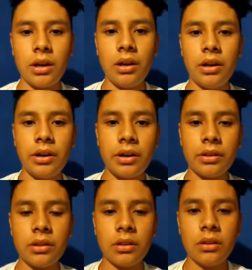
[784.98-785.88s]
I
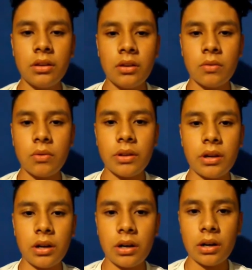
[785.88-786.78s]
learned
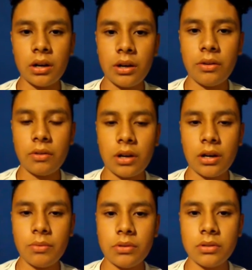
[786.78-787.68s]
what are
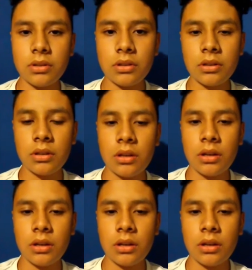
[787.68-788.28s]
hydrocarbons,